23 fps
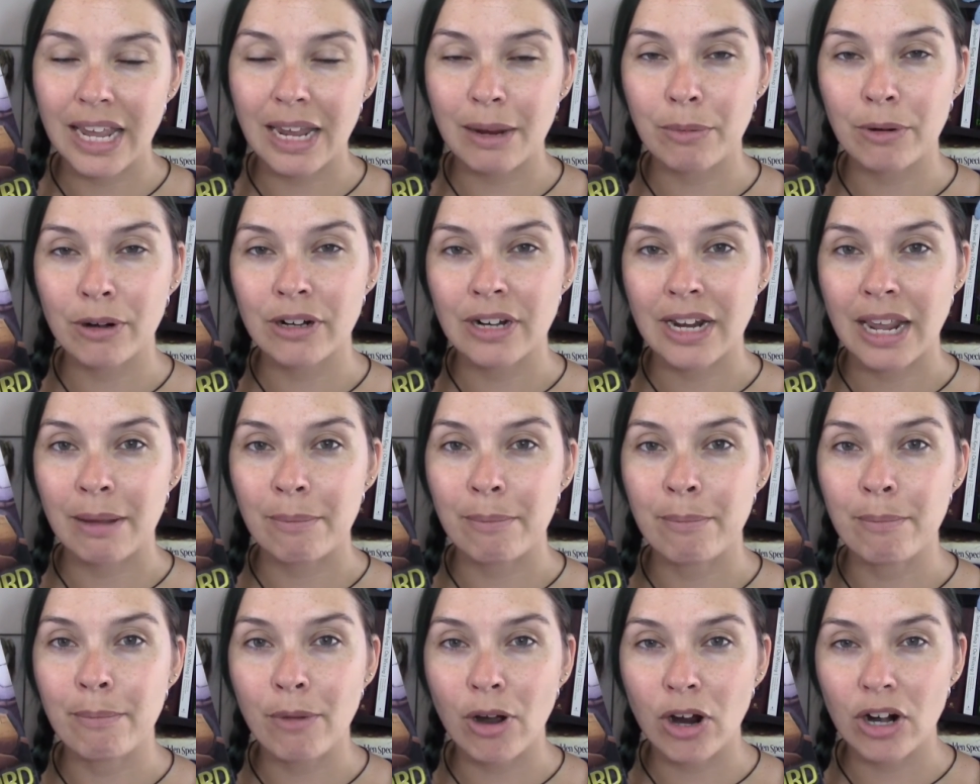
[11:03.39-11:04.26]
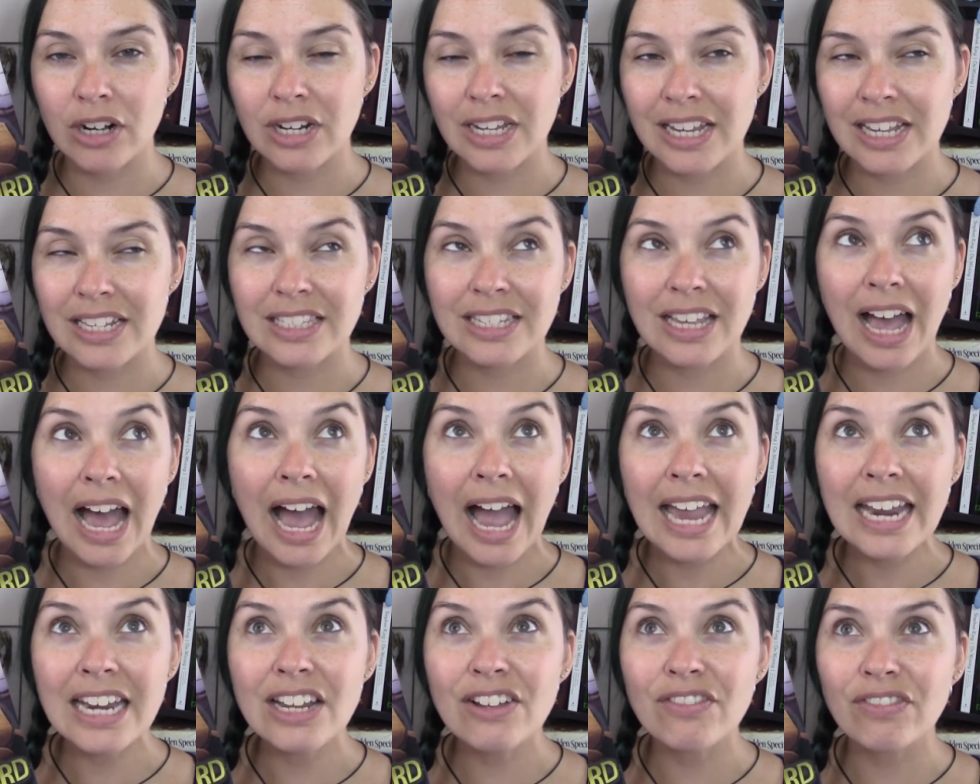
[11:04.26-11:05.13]
neighbor named Marcus,
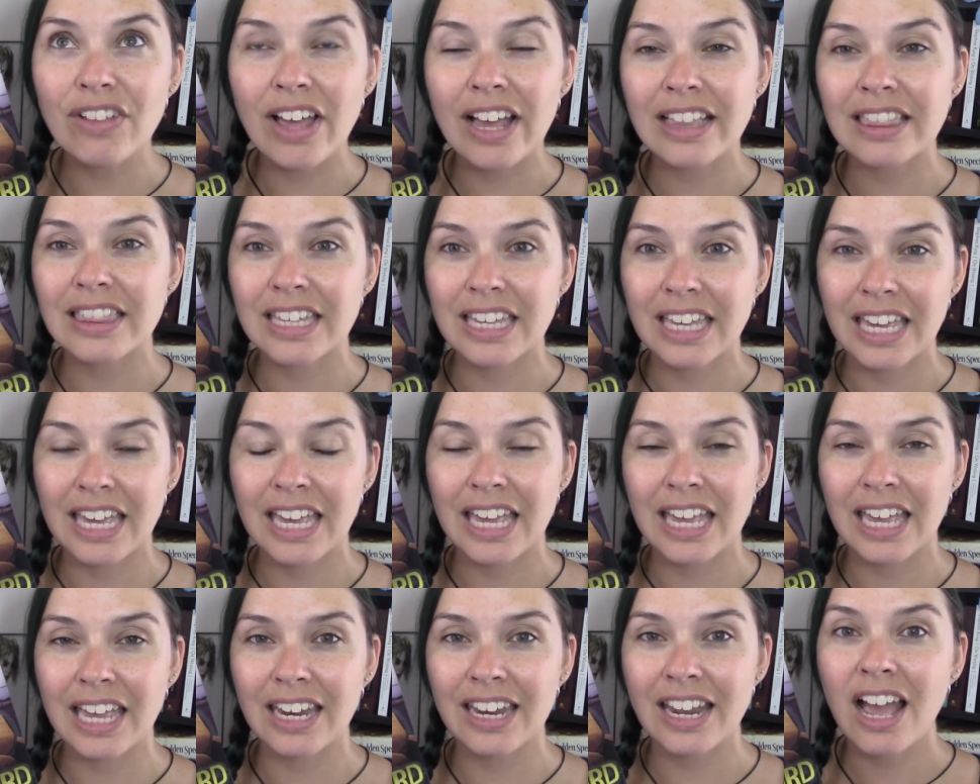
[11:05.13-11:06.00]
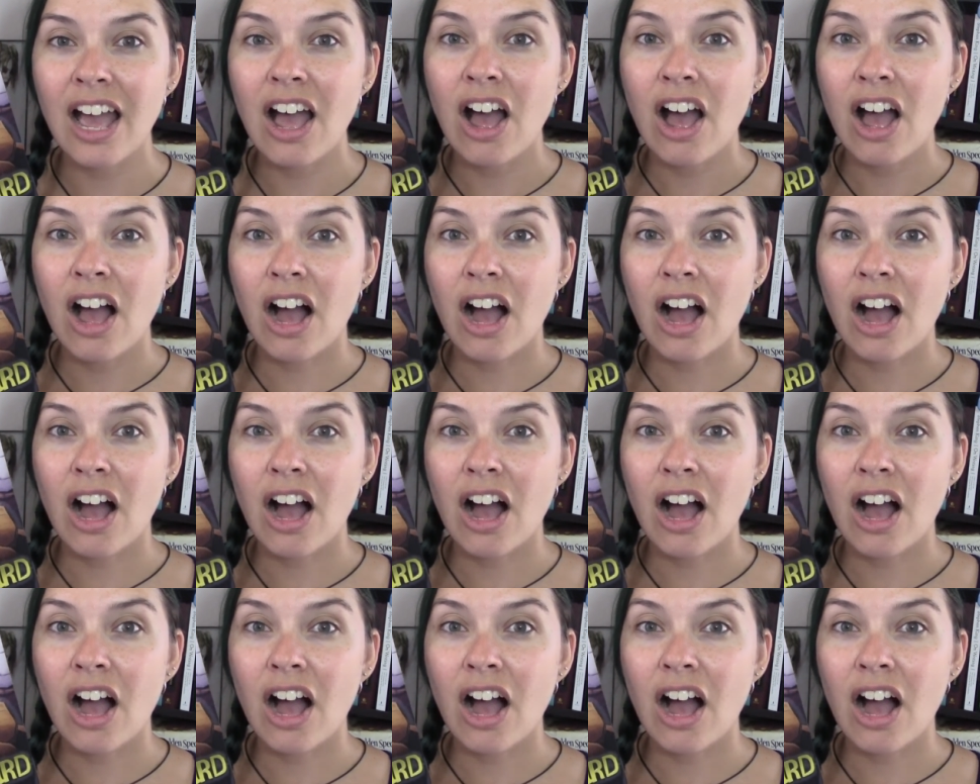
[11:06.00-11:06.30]
kind of like the kid